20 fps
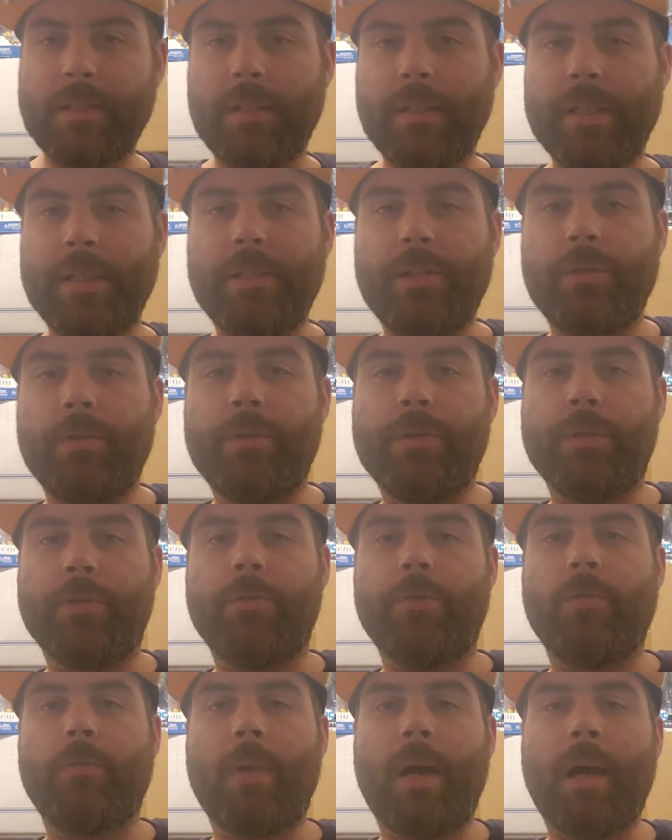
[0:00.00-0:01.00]
lead you
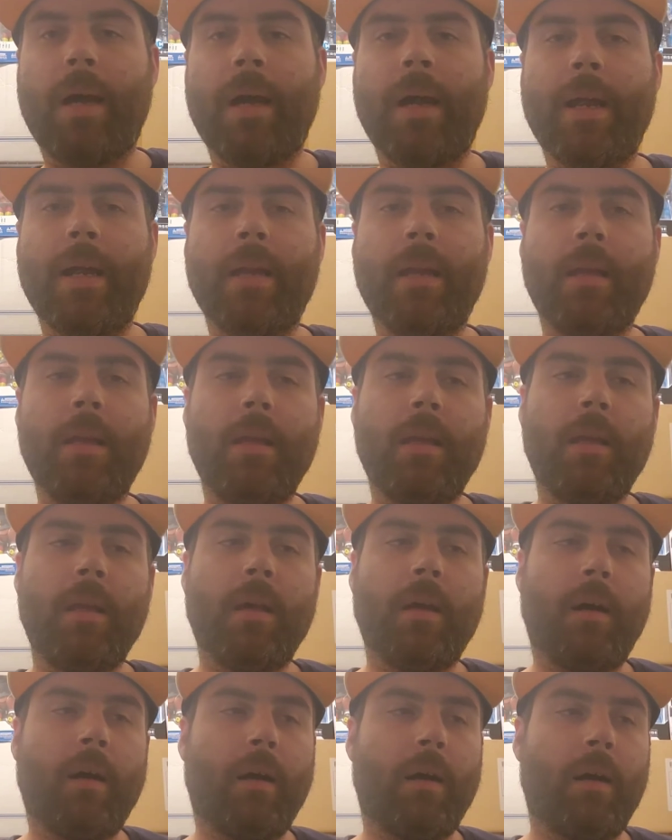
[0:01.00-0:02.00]
to my
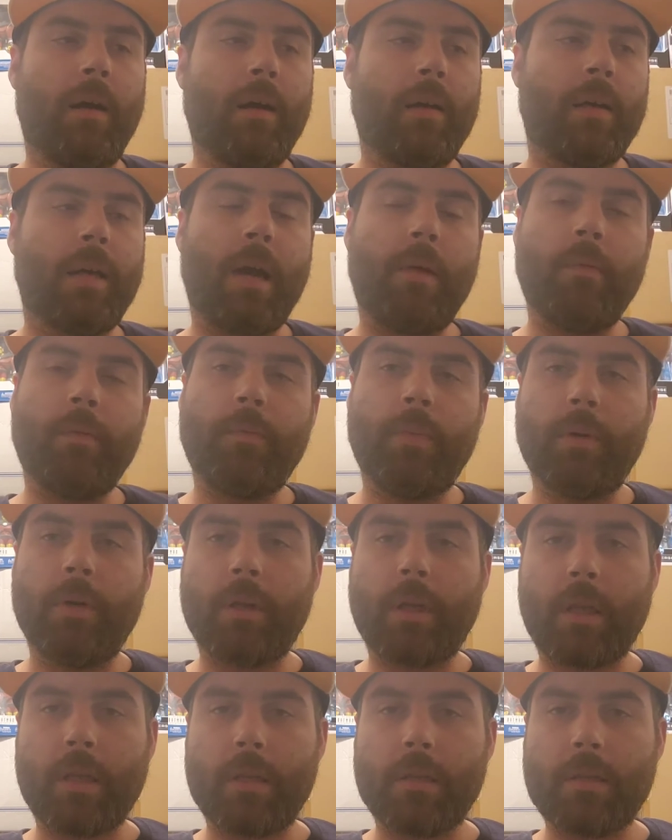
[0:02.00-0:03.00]
comic
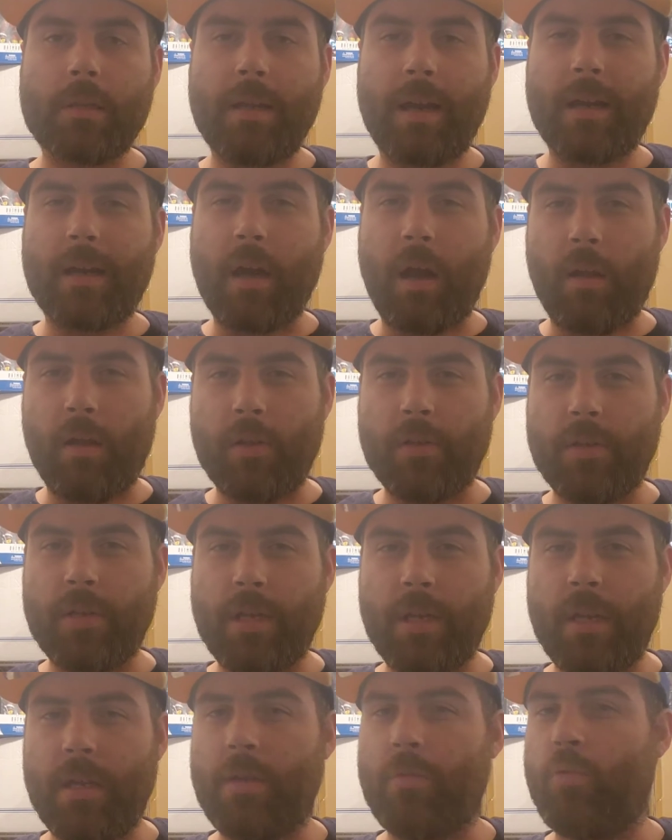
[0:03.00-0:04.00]
book
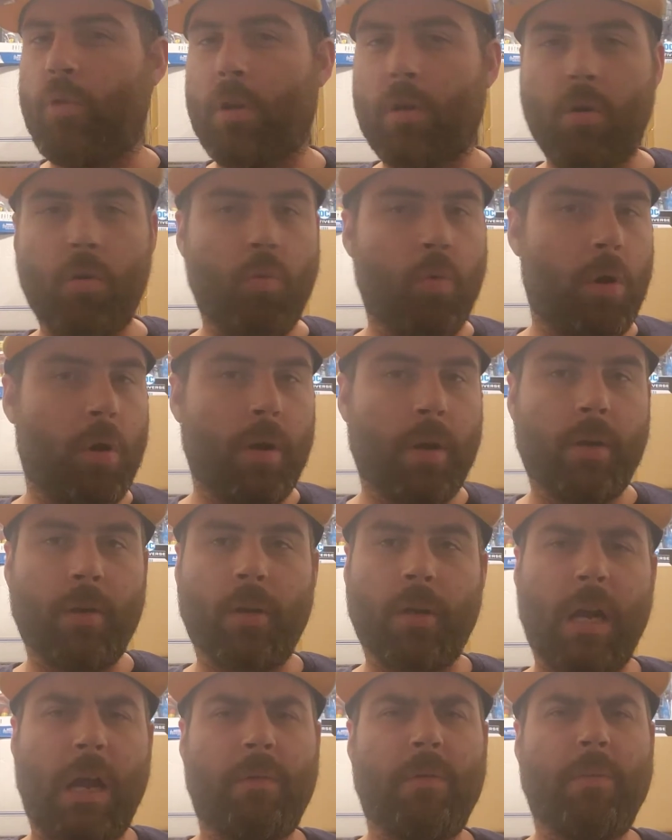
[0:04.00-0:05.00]
psychology 101 or
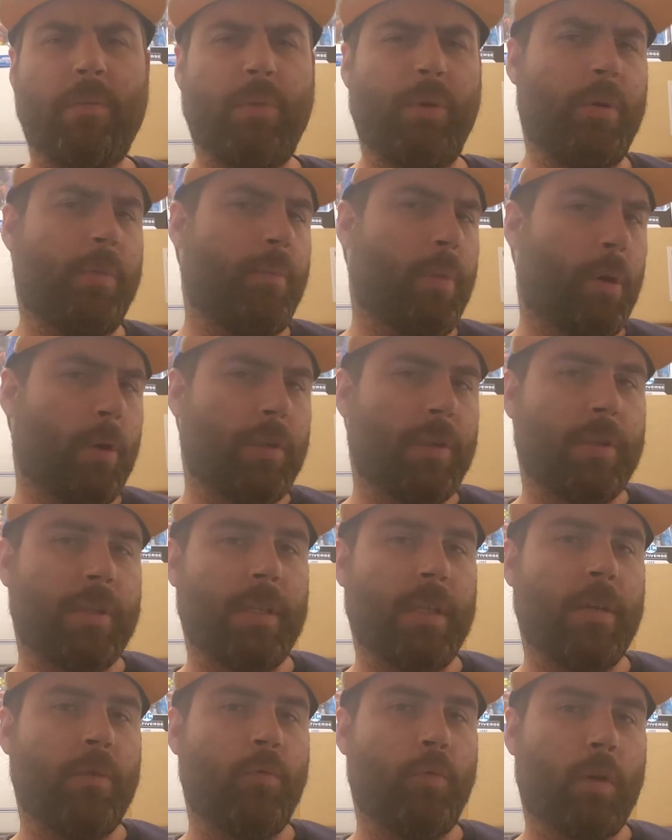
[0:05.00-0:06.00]
comic book
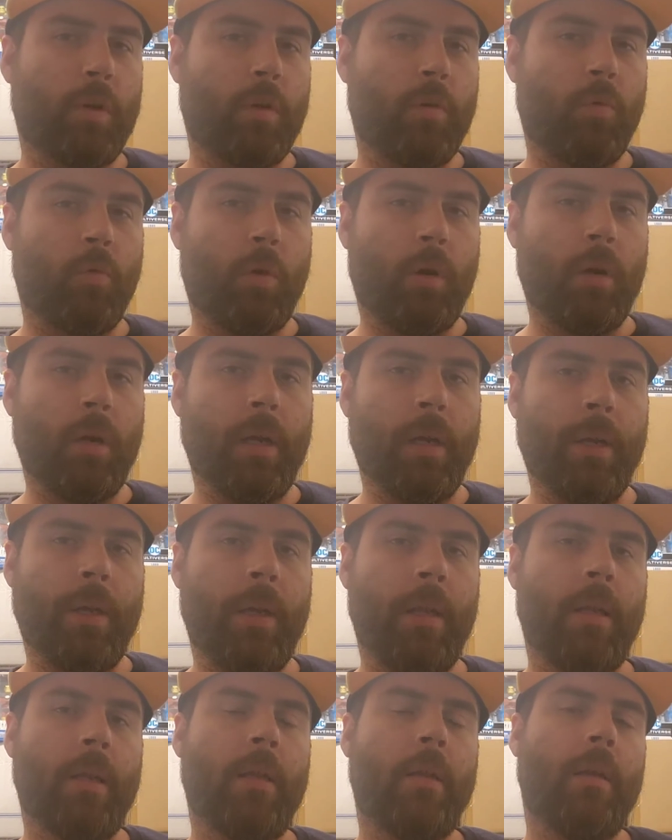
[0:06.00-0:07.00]
purchasing 101
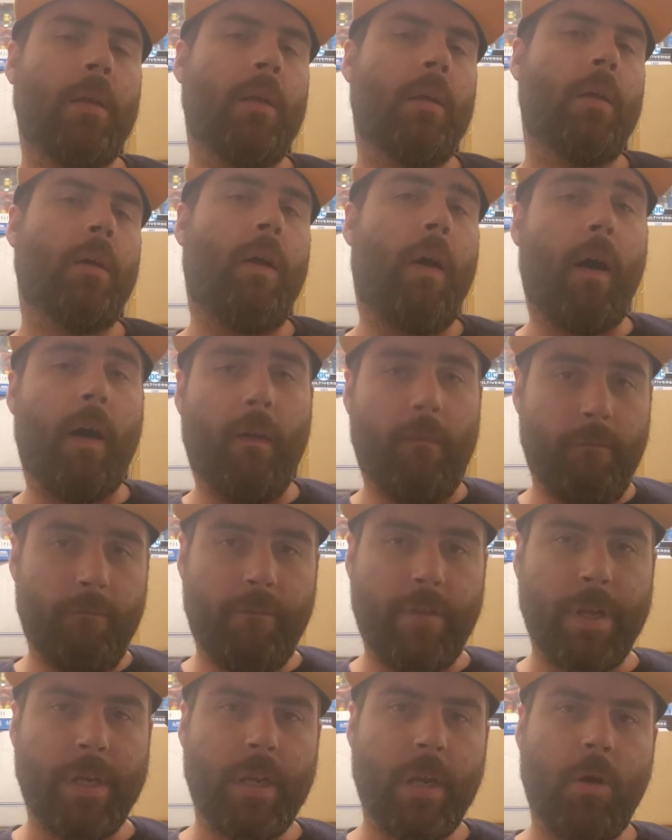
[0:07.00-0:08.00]

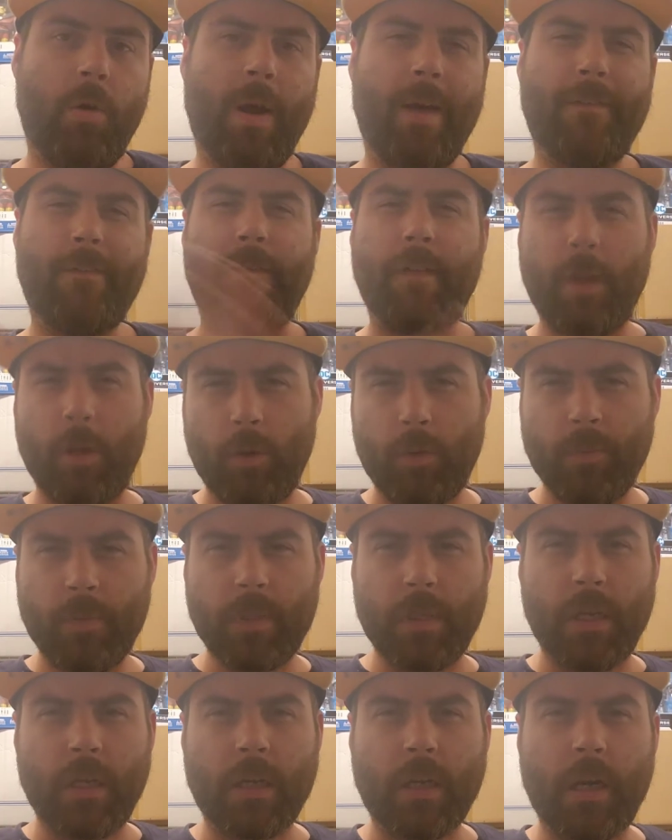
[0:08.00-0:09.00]
video I filmed
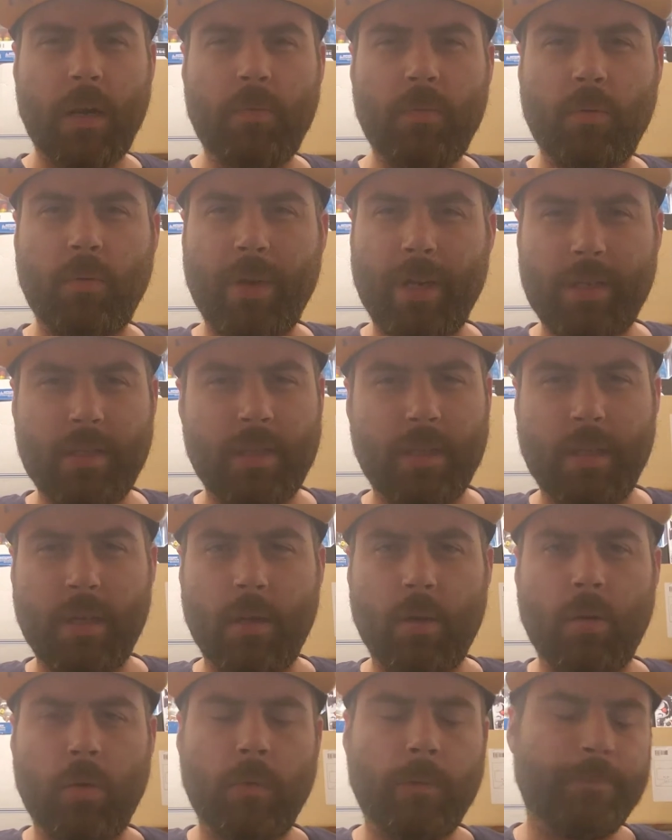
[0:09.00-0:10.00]
a couple weeks
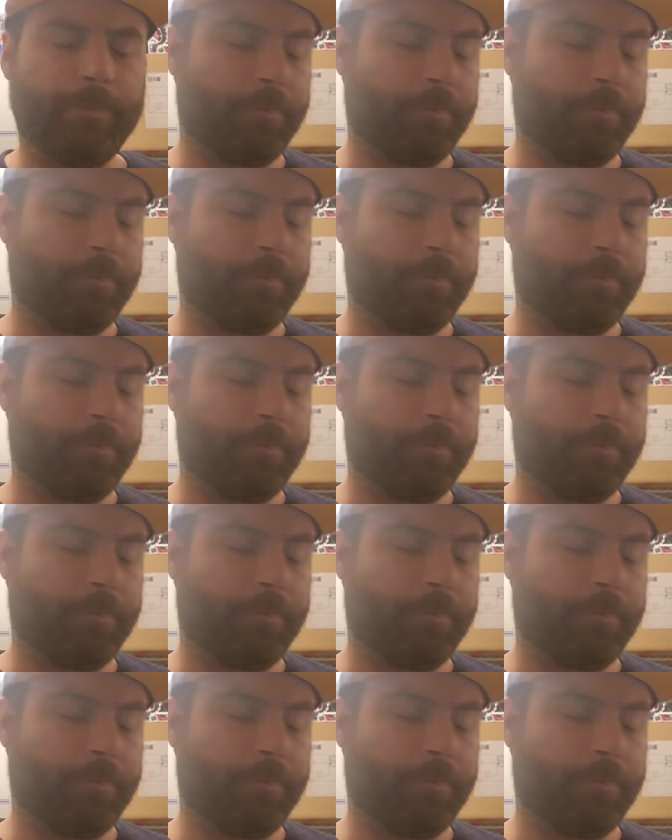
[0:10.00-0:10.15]
ago.